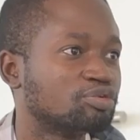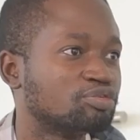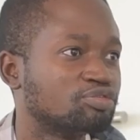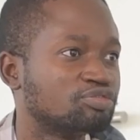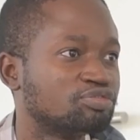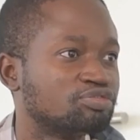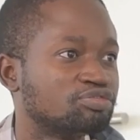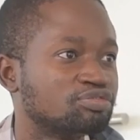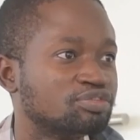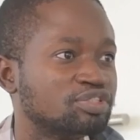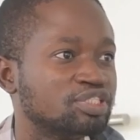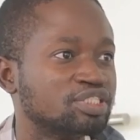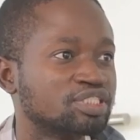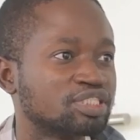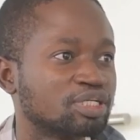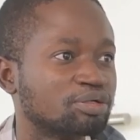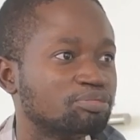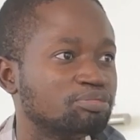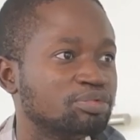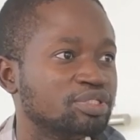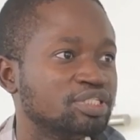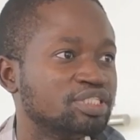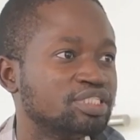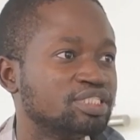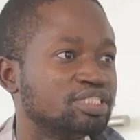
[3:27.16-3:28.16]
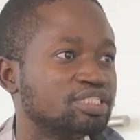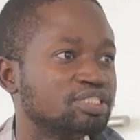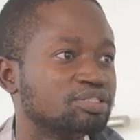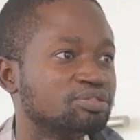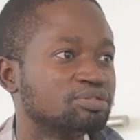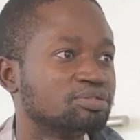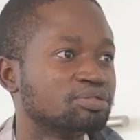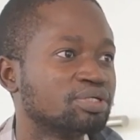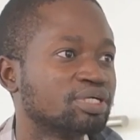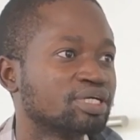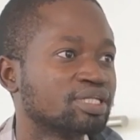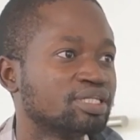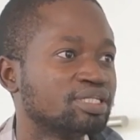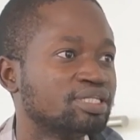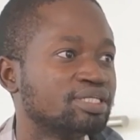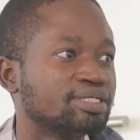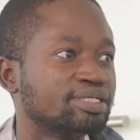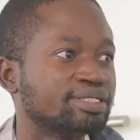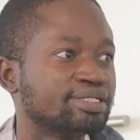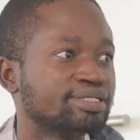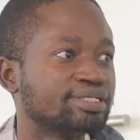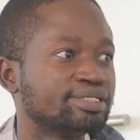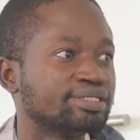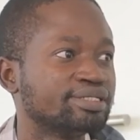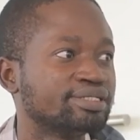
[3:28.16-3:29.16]
of disability where
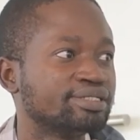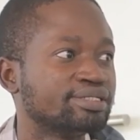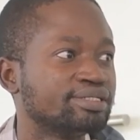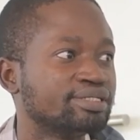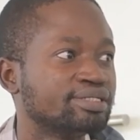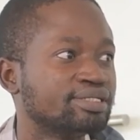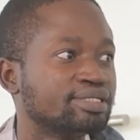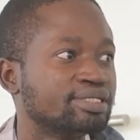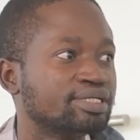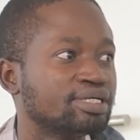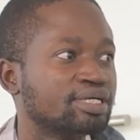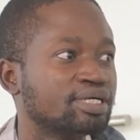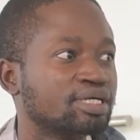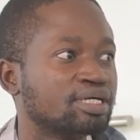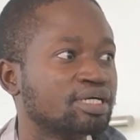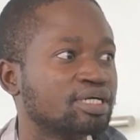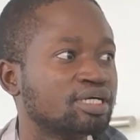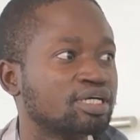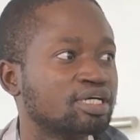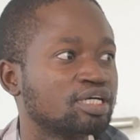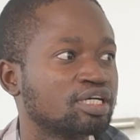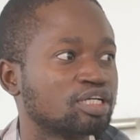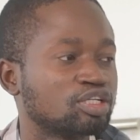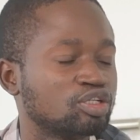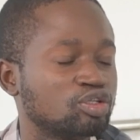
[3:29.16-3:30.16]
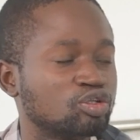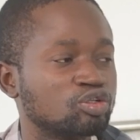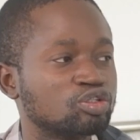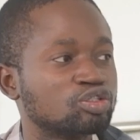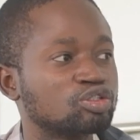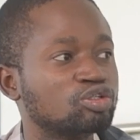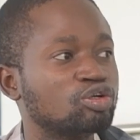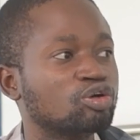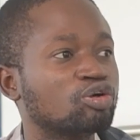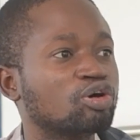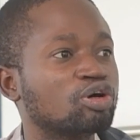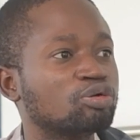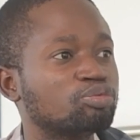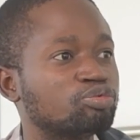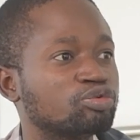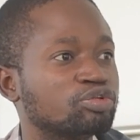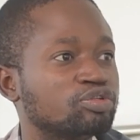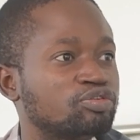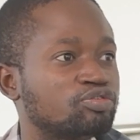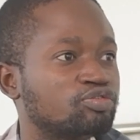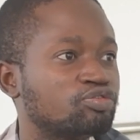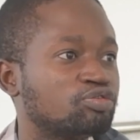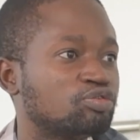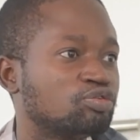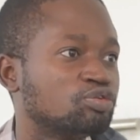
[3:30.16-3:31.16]
they don't grow up
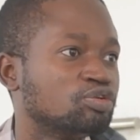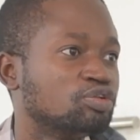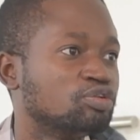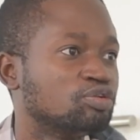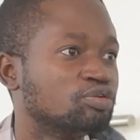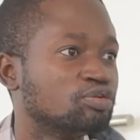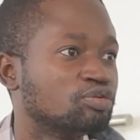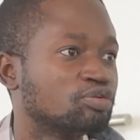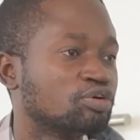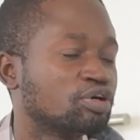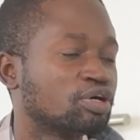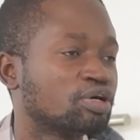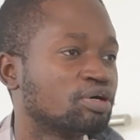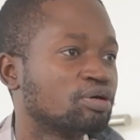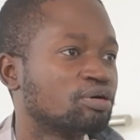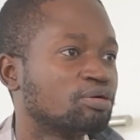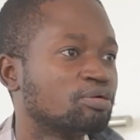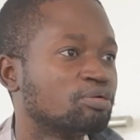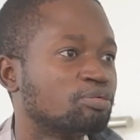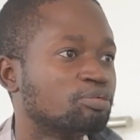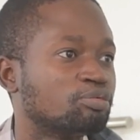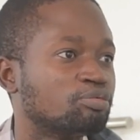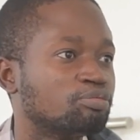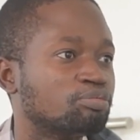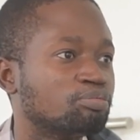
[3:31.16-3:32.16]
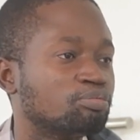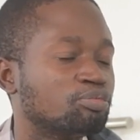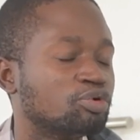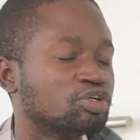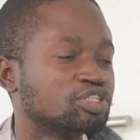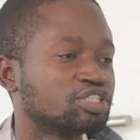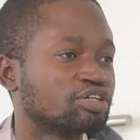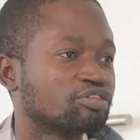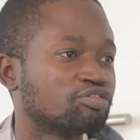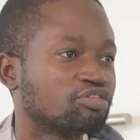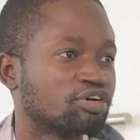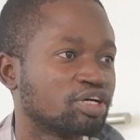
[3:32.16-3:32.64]
with full motor